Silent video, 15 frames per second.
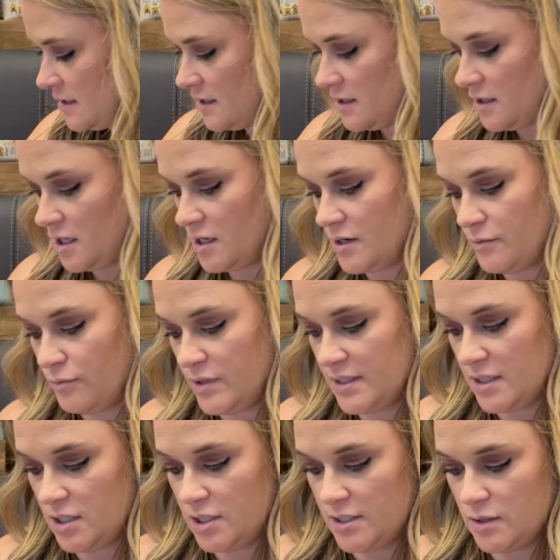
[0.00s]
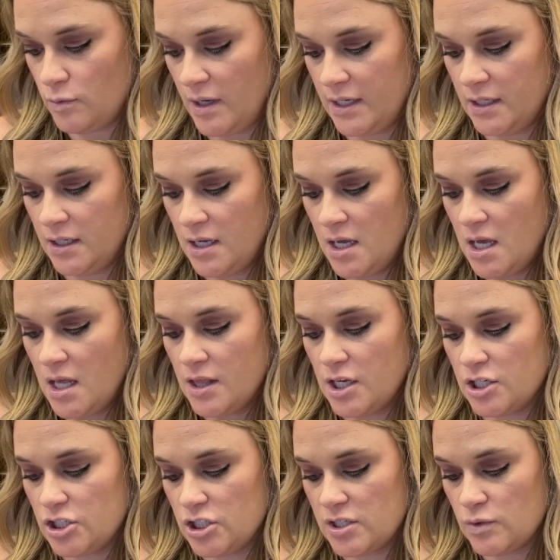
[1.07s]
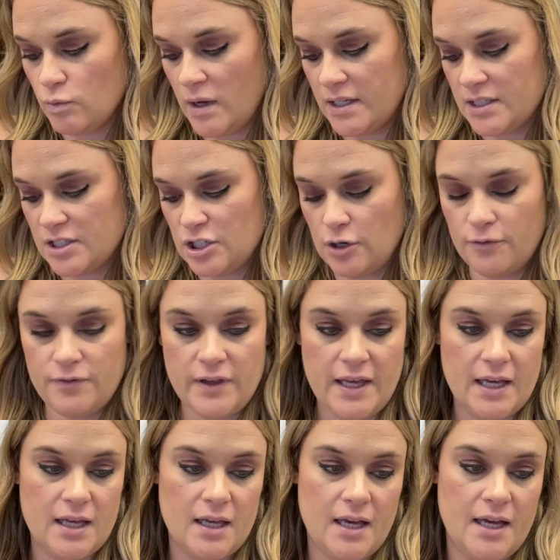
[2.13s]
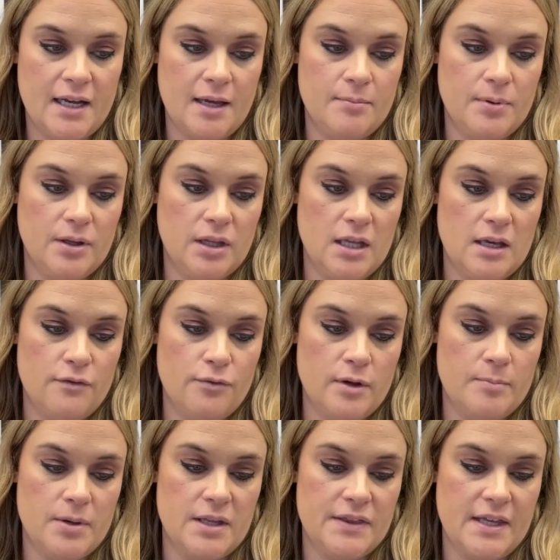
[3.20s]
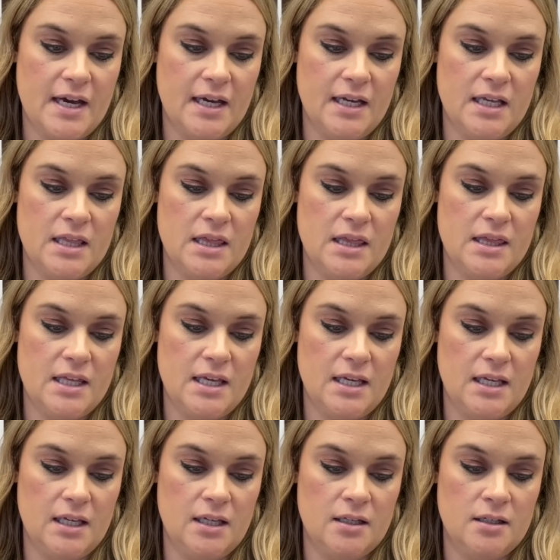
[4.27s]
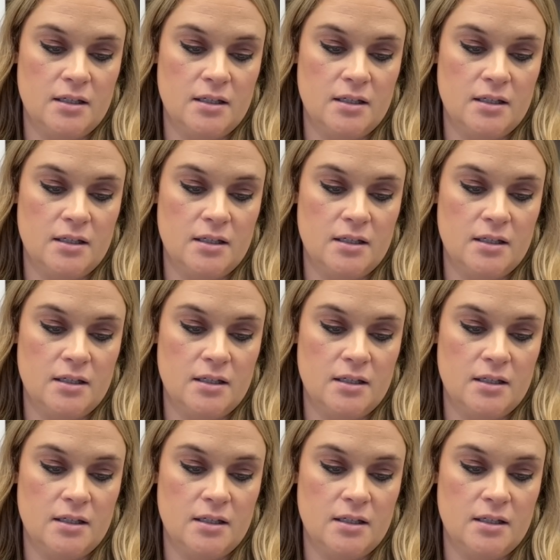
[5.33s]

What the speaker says: or was there just one? There's just 1 snowflake, and I believe we put that in the